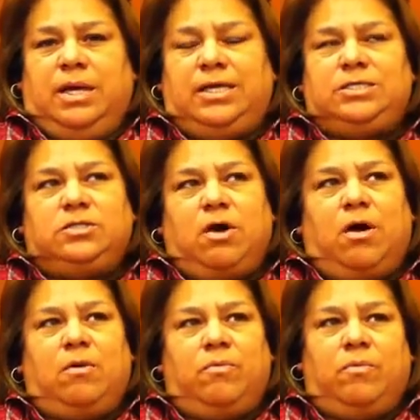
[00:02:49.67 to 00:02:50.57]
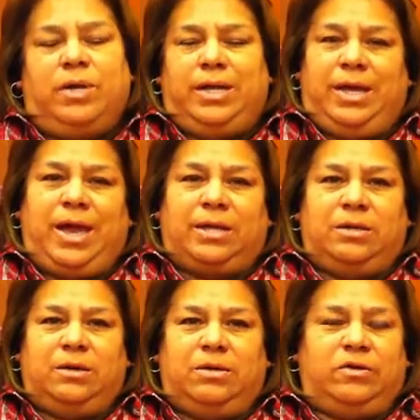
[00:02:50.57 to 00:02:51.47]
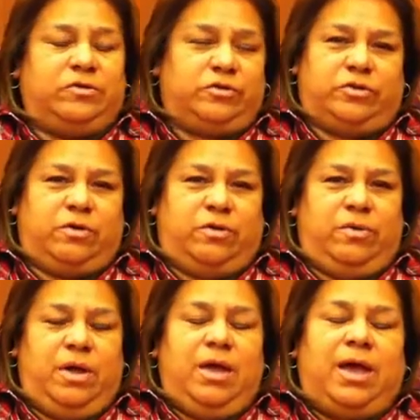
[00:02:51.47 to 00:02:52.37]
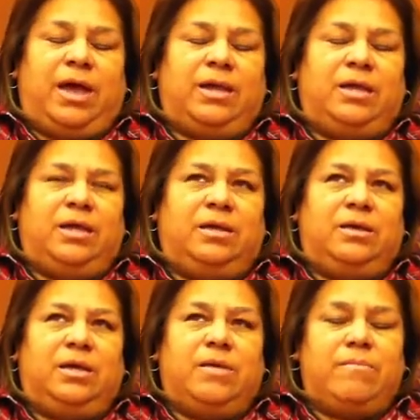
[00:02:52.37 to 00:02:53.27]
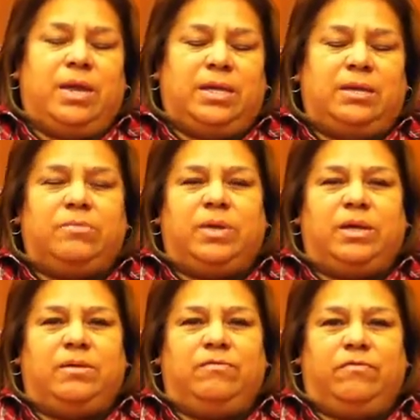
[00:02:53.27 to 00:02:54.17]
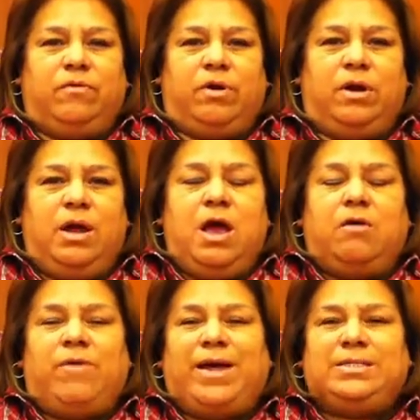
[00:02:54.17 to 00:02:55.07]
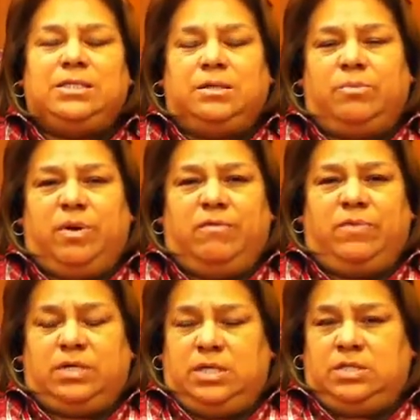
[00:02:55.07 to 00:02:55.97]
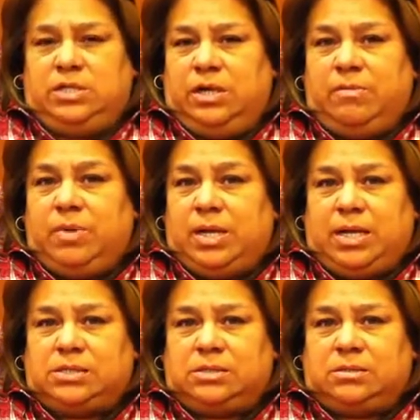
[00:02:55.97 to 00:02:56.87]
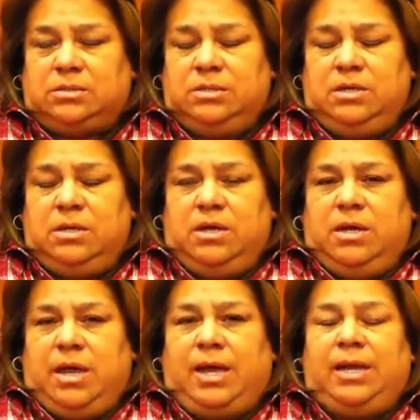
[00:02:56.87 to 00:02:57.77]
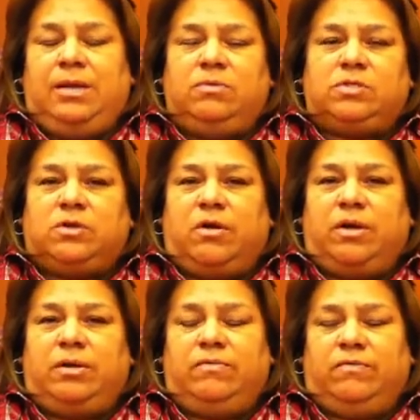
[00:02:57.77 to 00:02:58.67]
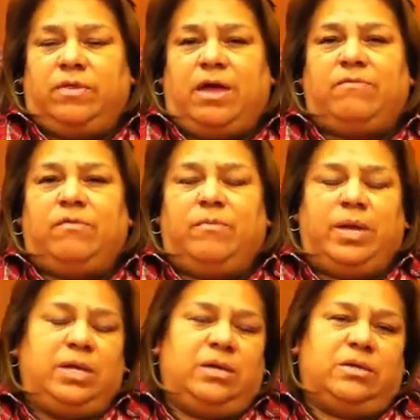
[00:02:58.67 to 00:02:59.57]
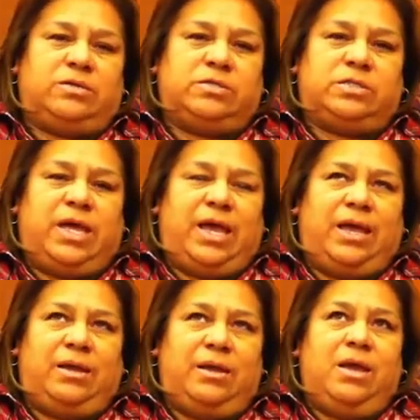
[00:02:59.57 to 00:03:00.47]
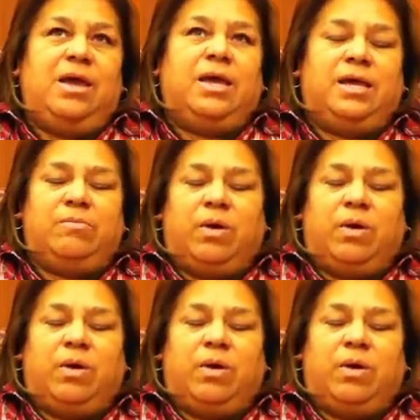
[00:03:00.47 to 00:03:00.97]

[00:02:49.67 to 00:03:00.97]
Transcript: He saw what he had done years ago, and he commended me for rising above and teaching him a lesson. And he was sorry for that for many years, and he